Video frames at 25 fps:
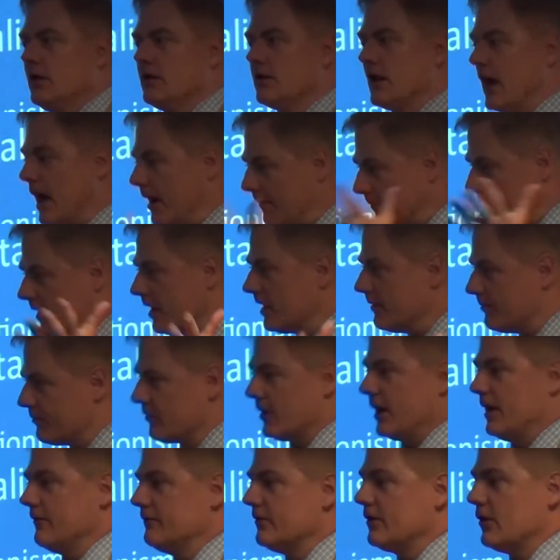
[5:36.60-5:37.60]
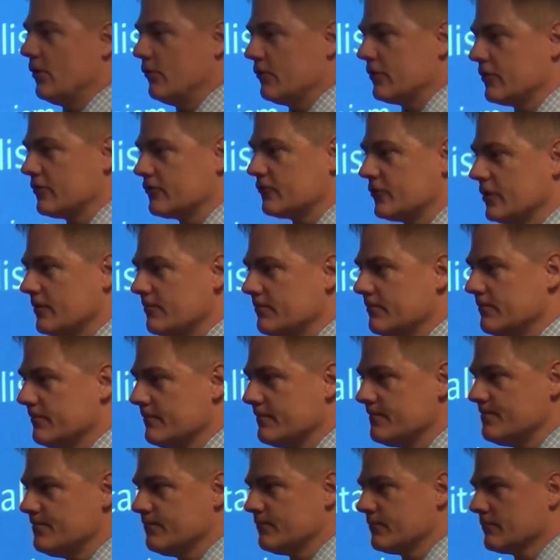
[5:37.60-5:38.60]
Nominally private ownership.
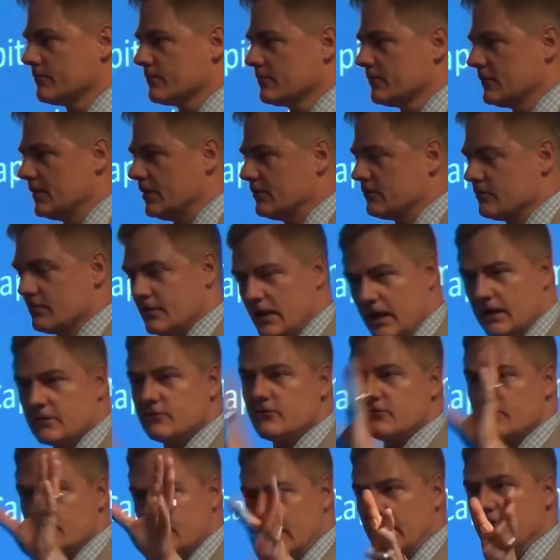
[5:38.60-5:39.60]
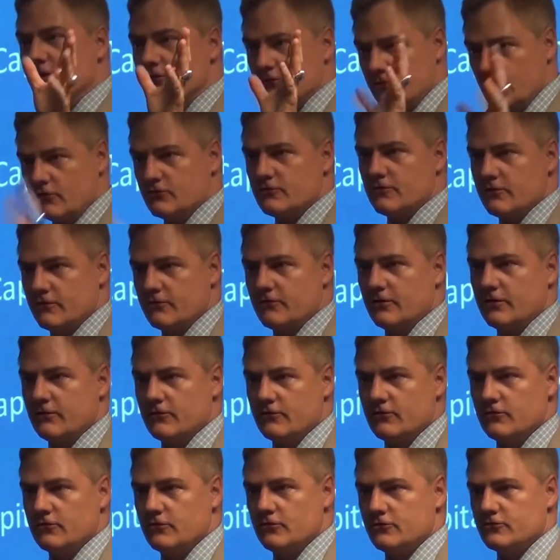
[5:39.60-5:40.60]
These are not state socialist
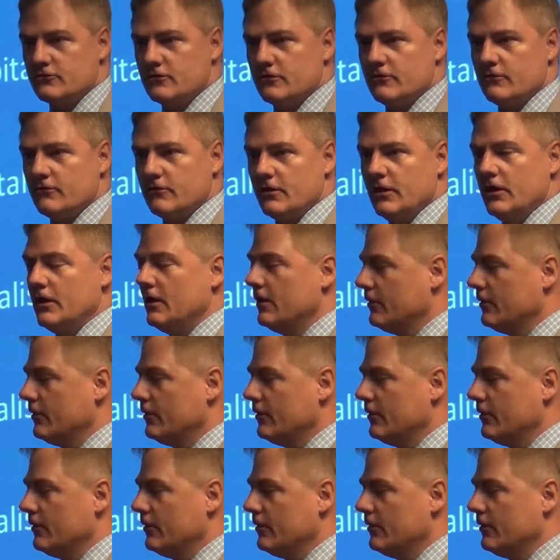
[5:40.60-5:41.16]
institutions.